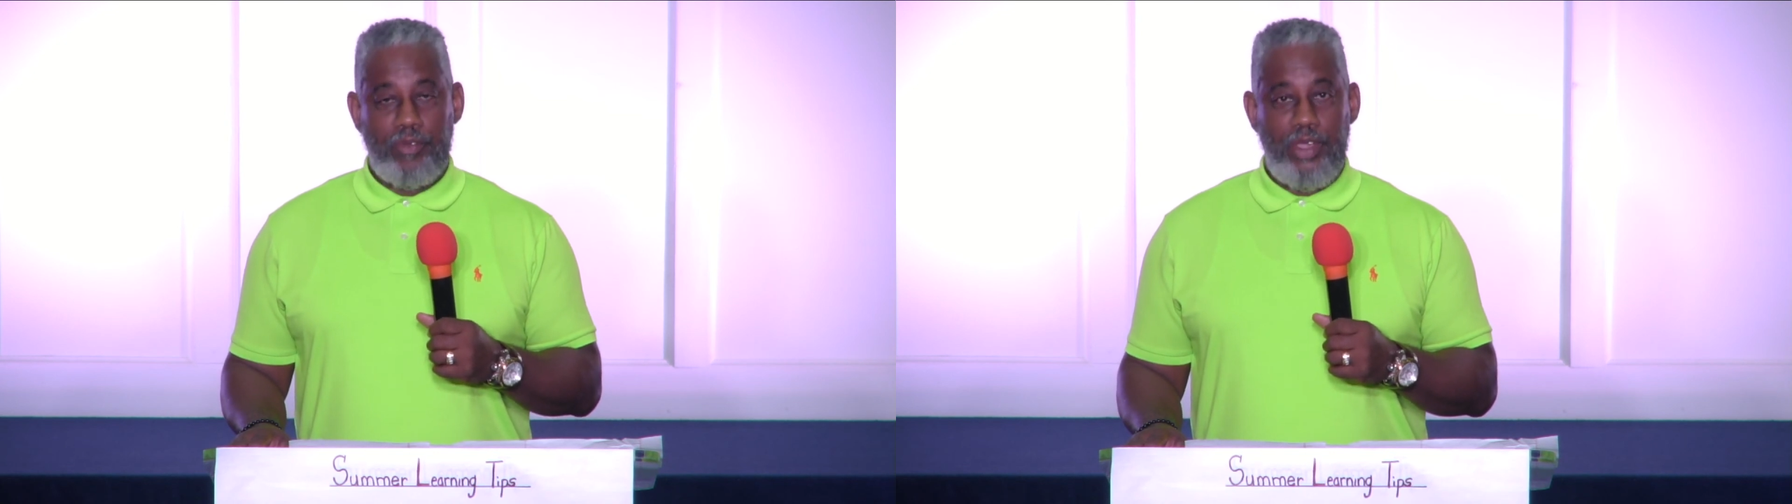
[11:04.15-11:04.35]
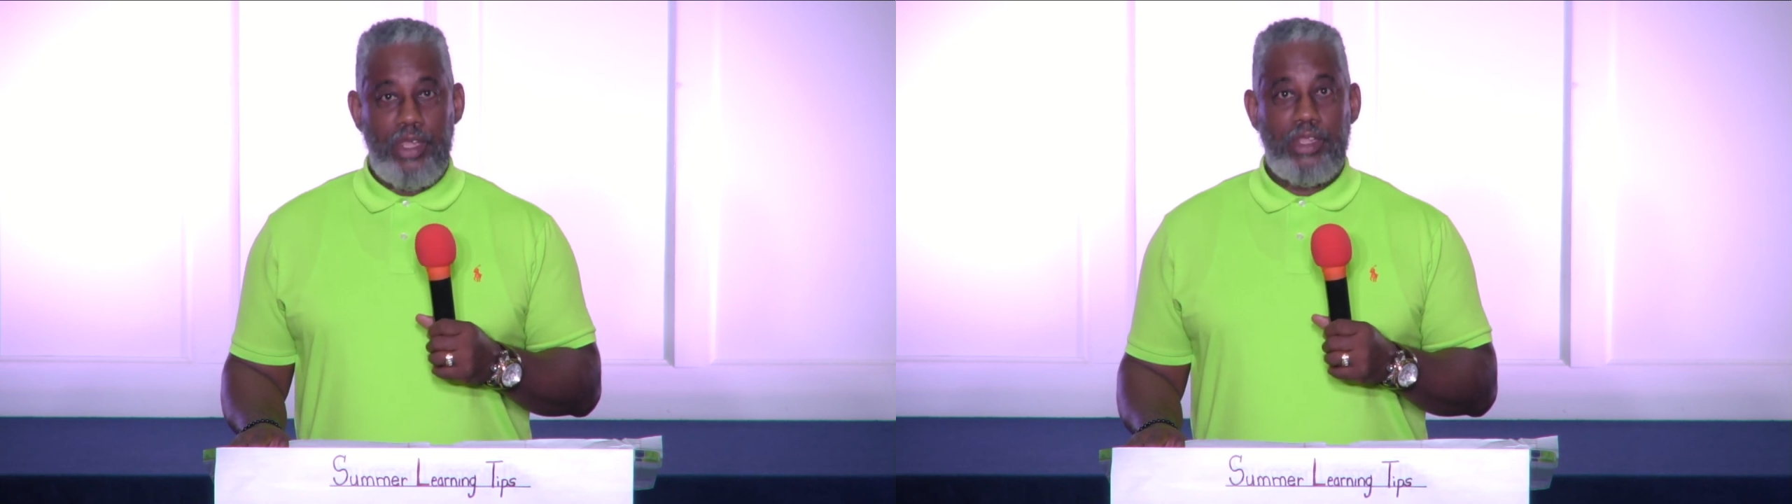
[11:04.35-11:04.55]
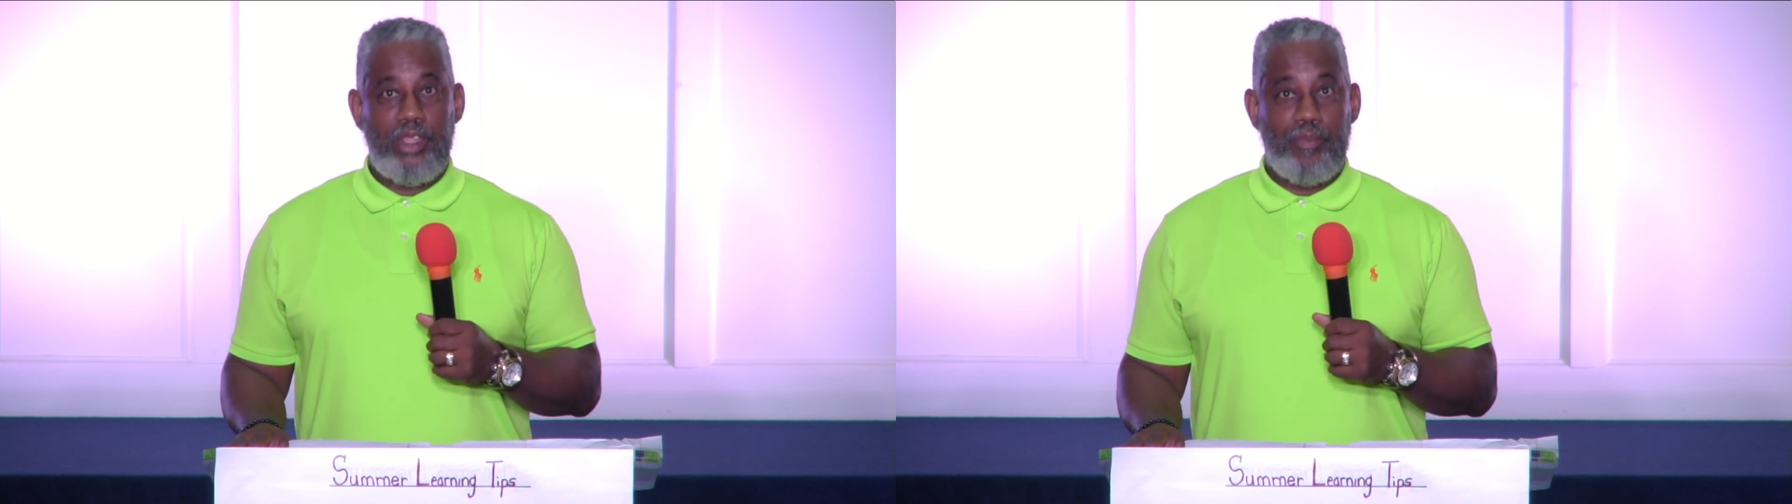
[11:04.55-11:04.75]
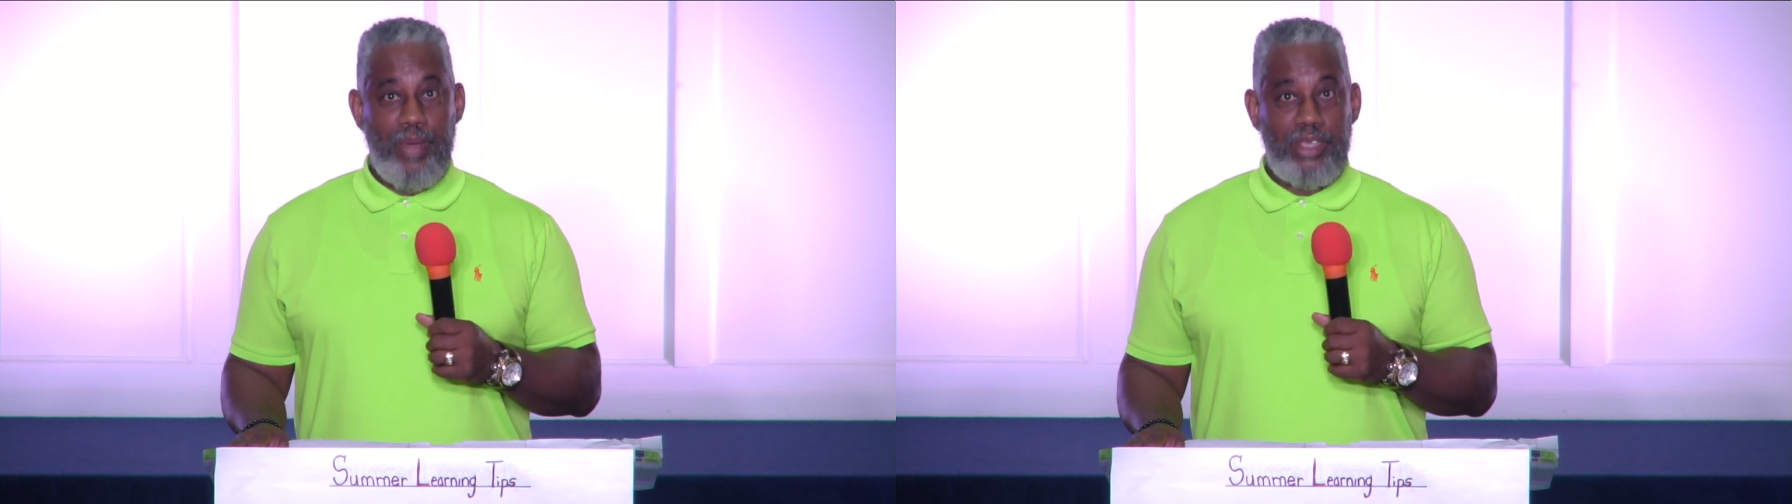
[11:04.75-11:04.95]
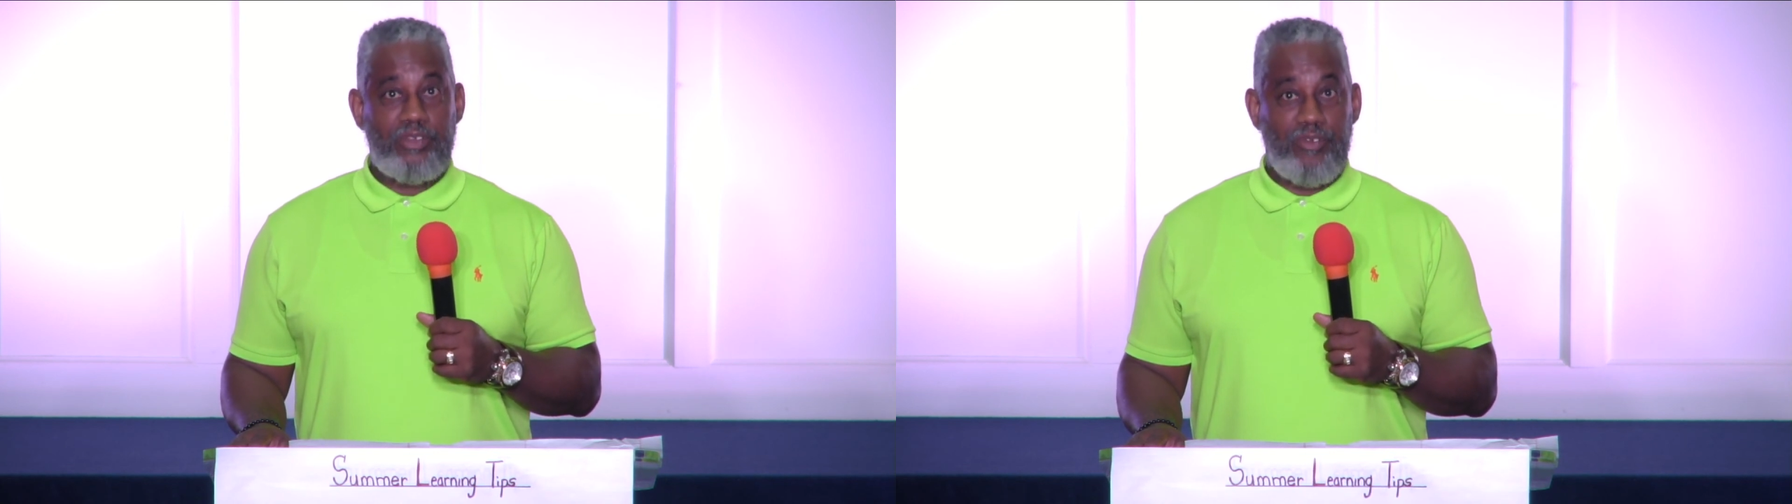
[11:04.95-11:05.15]
getting the
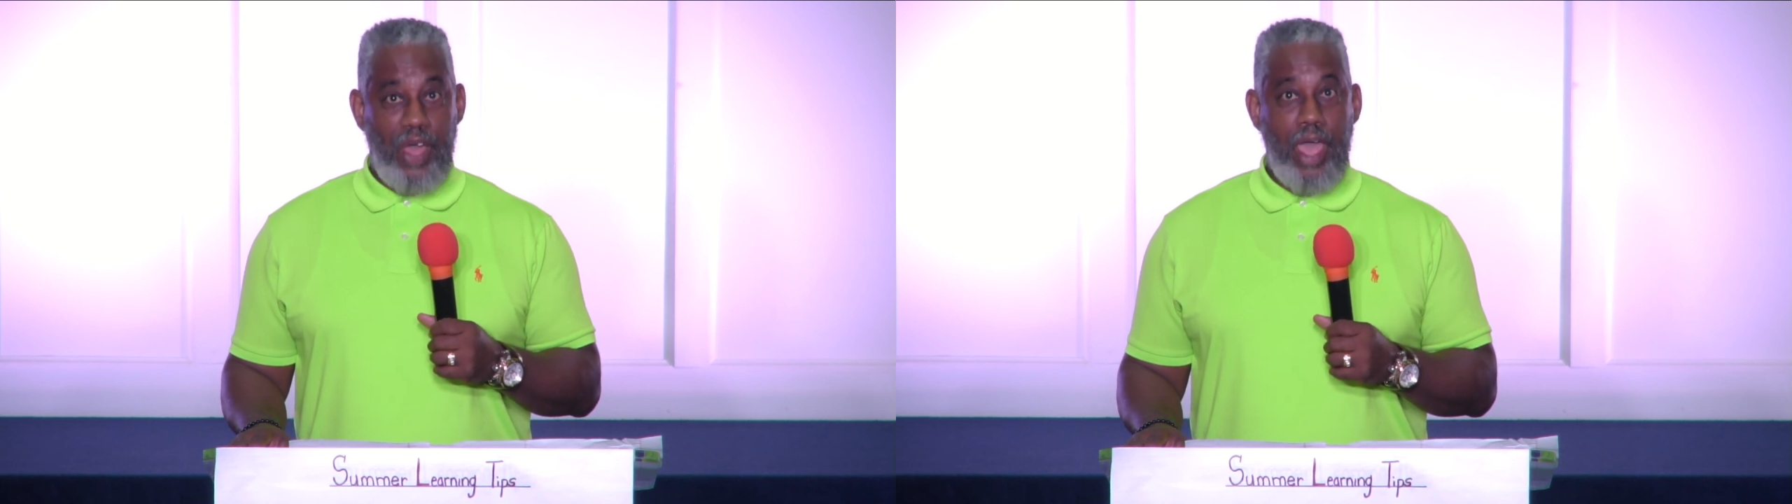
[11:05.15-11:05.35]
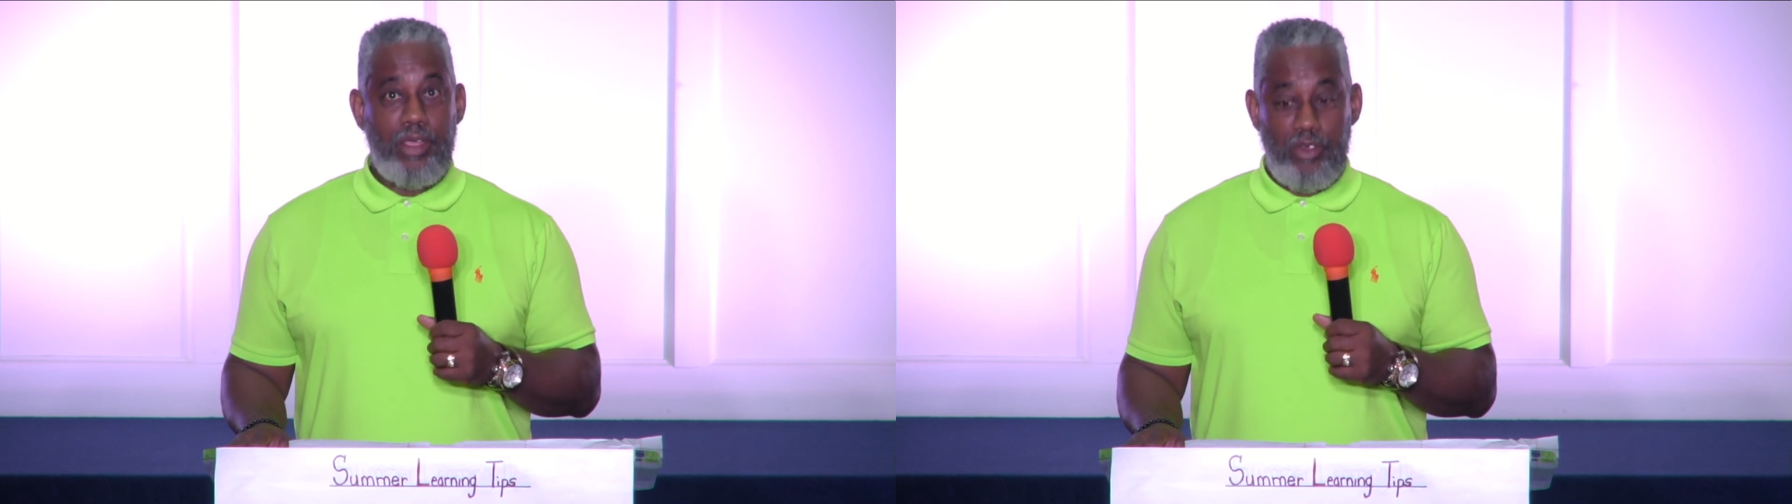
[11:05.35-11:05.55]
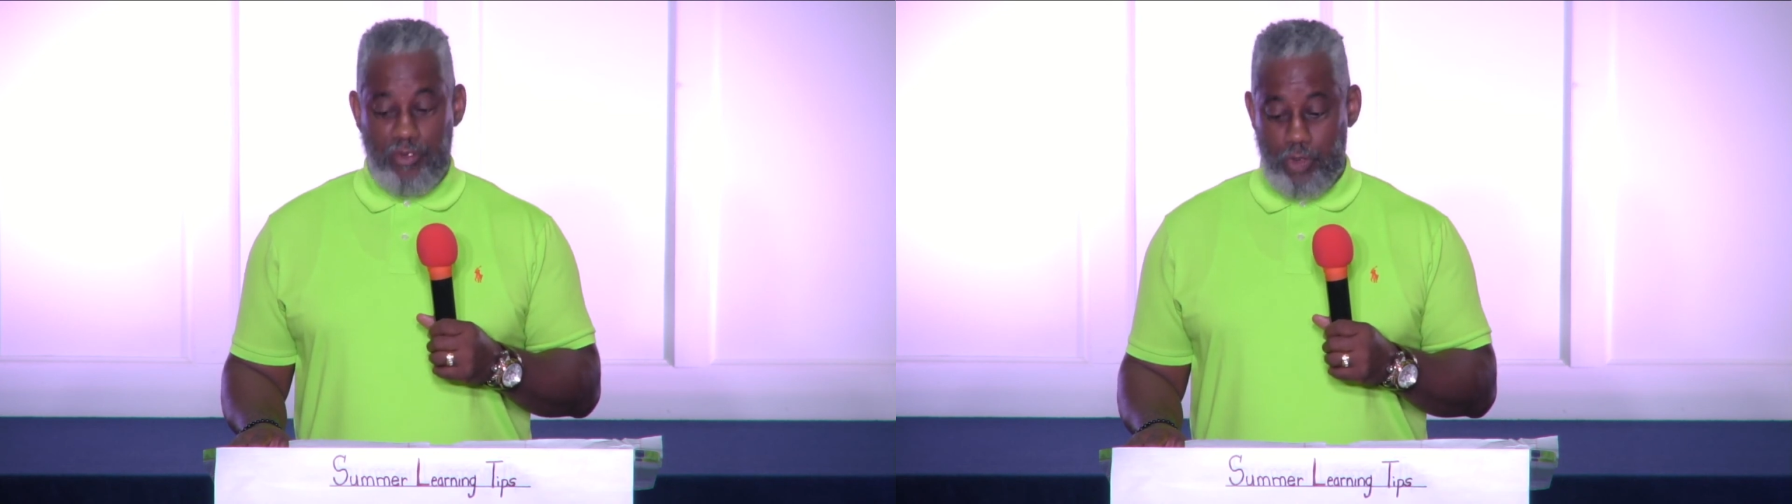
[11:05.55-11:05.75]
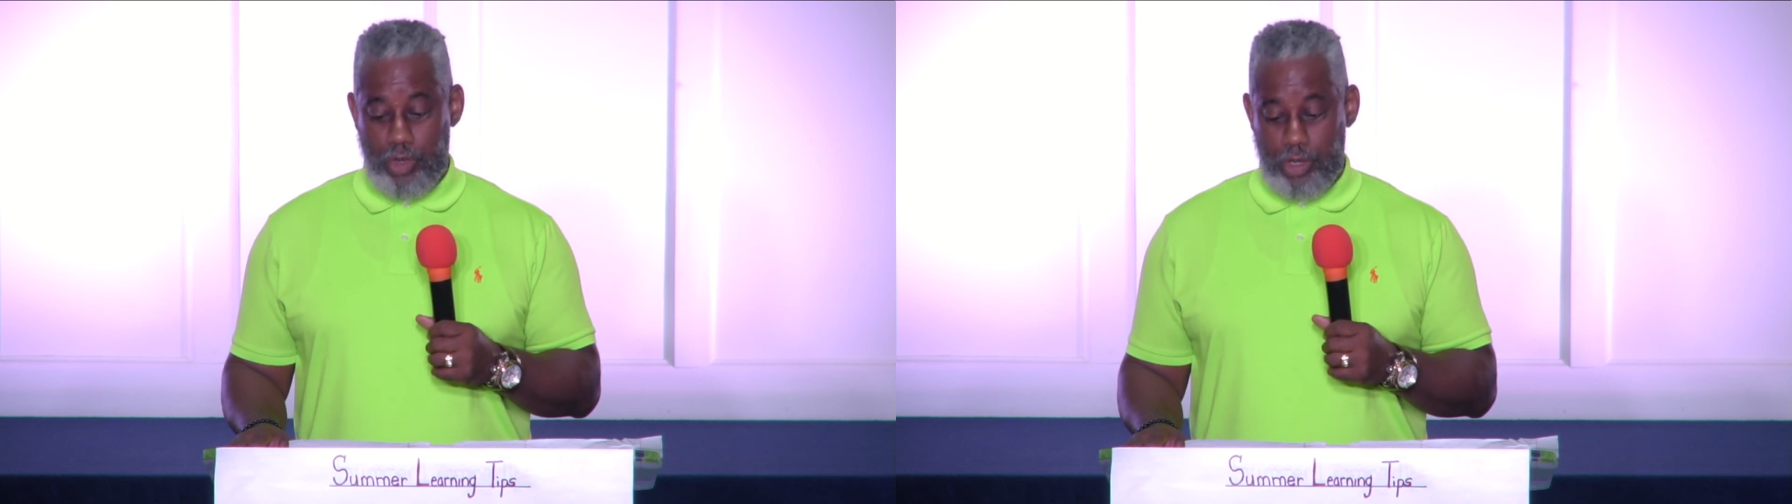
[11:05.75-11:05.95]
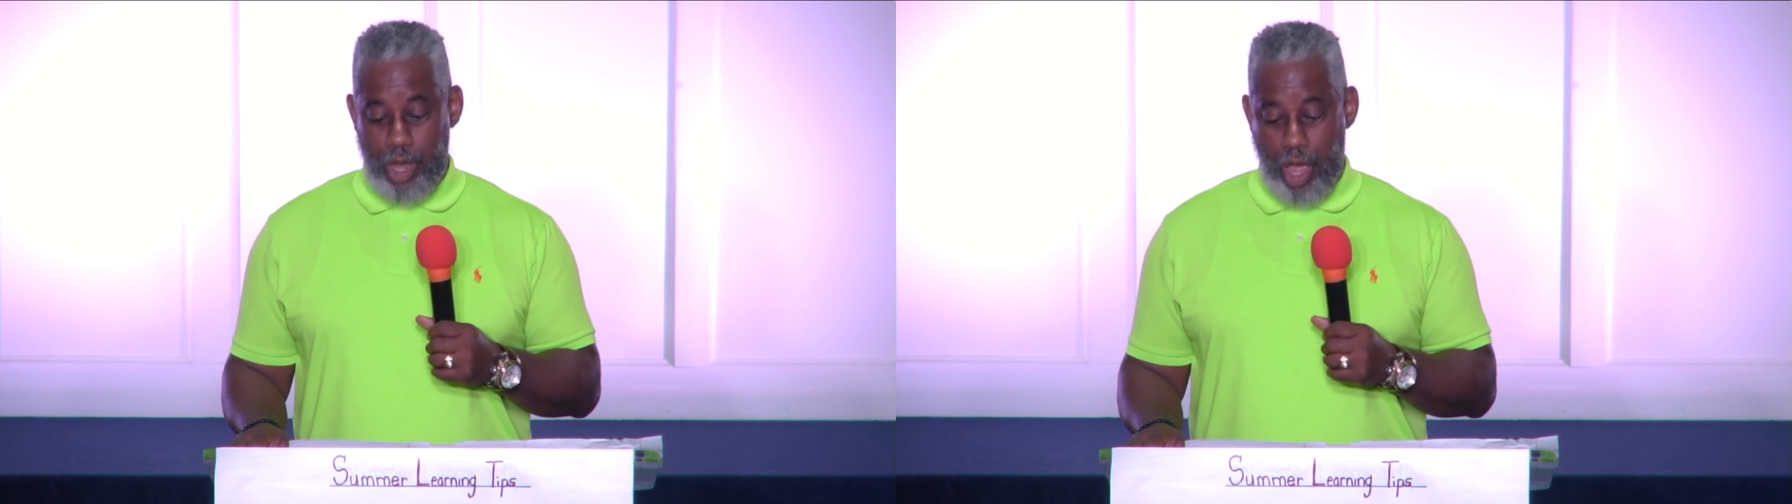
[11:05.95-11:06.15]
best value for your
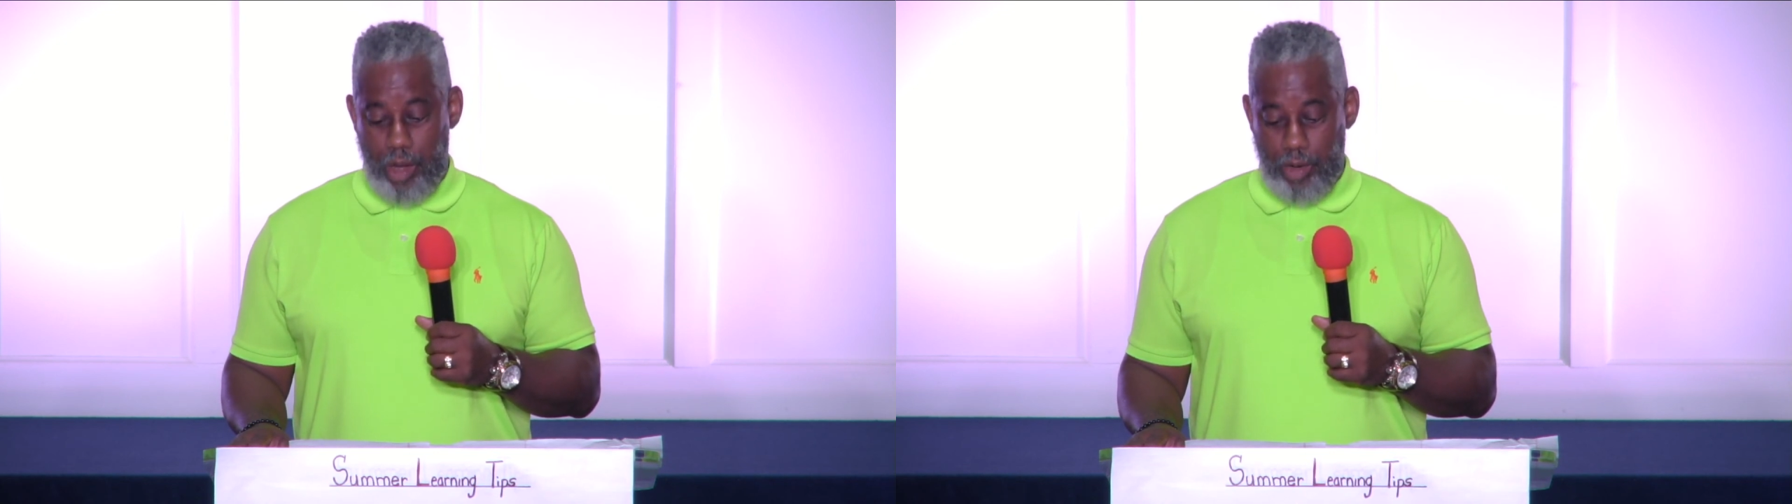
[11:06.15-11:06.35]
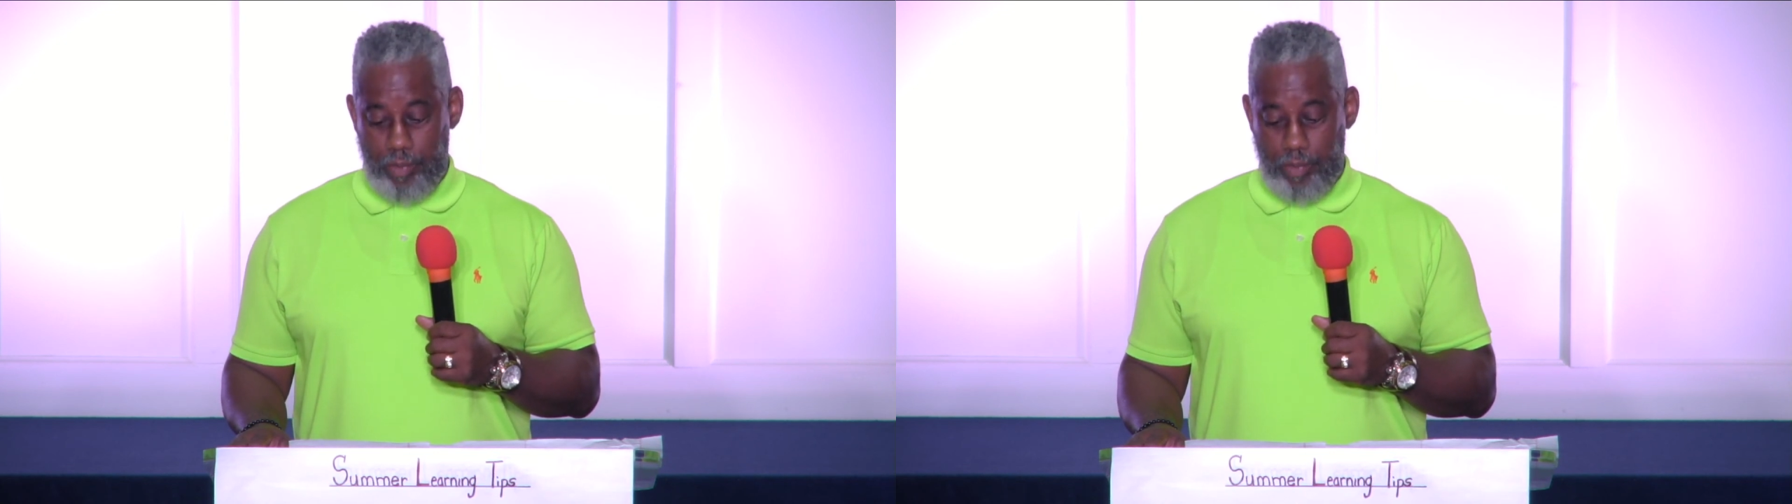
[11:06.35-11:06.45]
dollar.